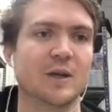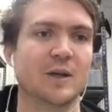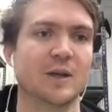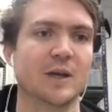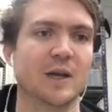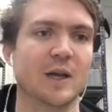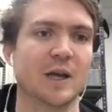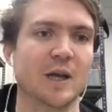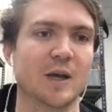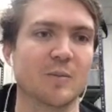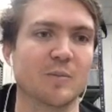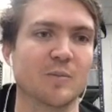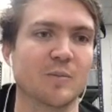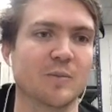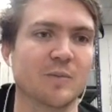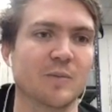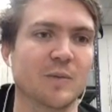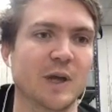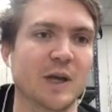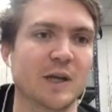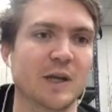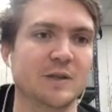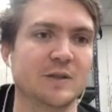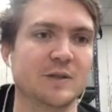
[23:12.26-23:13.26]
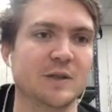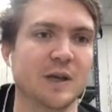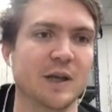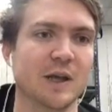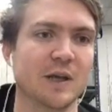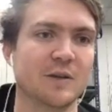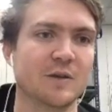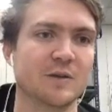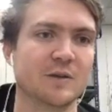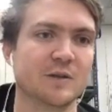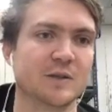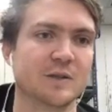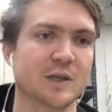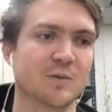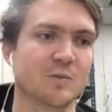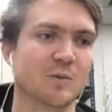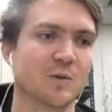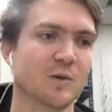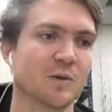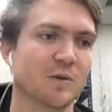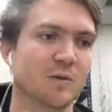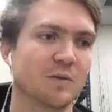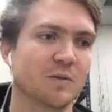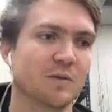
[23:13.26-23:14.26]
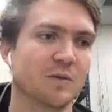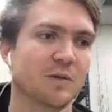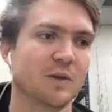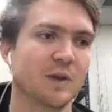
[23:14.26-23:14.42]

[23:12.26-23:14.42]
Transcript: um, heads together and said, well,